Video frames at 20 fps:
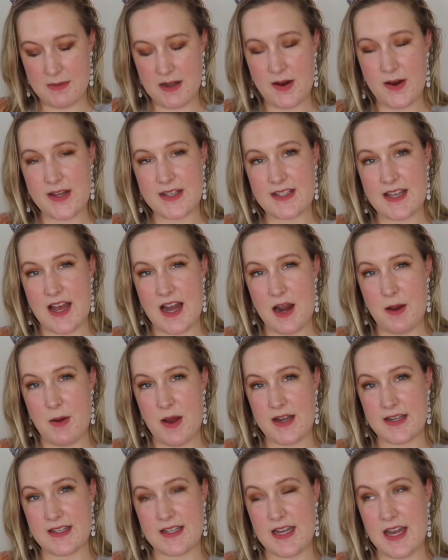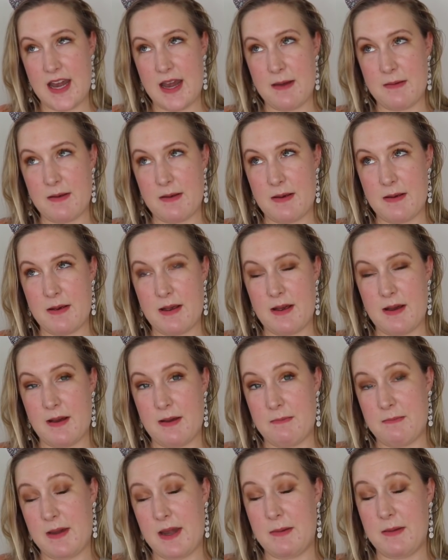and I always said I wanted to name
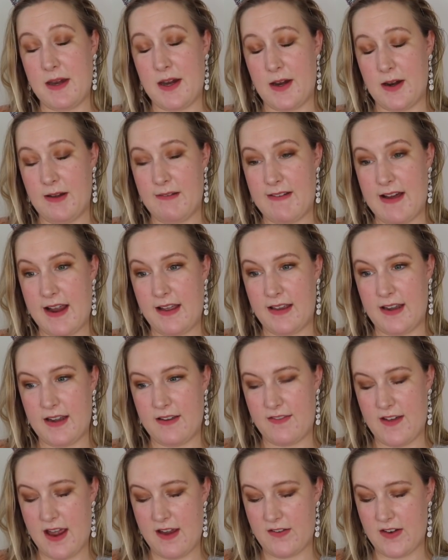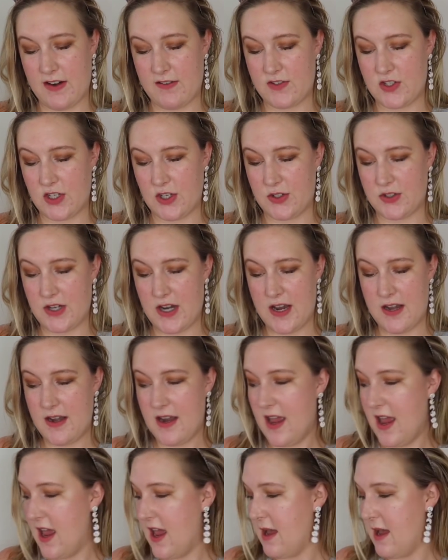a baby girl Violet if I ever have children.